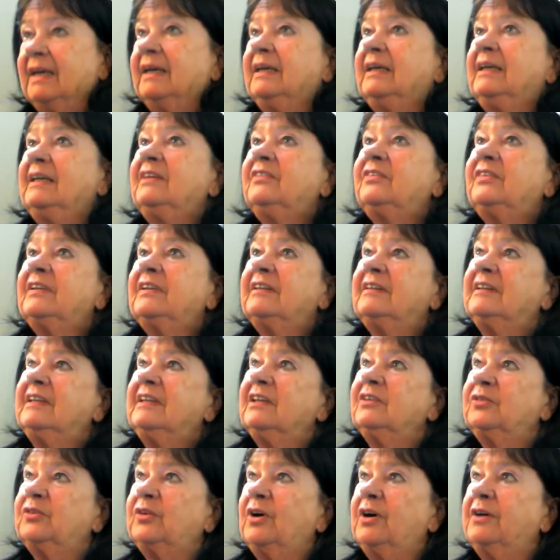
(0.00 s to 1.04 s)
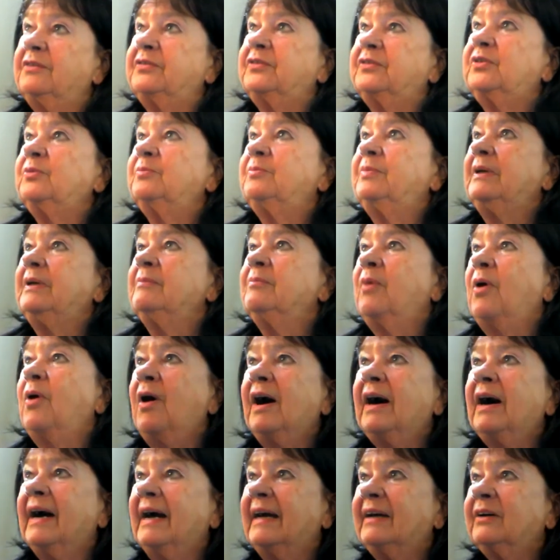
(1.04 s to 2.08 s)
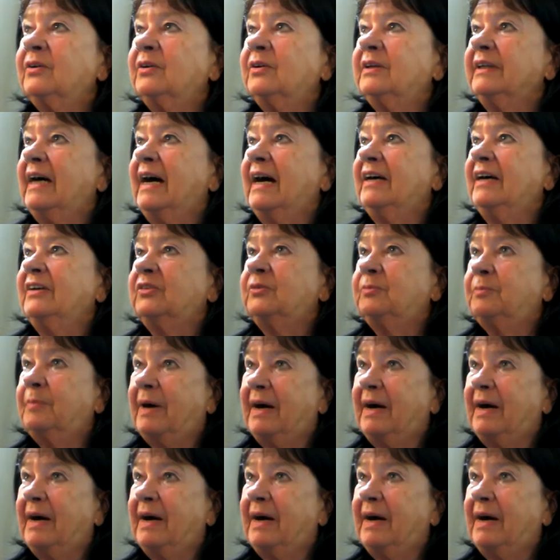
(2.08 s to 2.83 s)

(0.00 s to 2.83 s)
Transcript: he deserves to be more recognized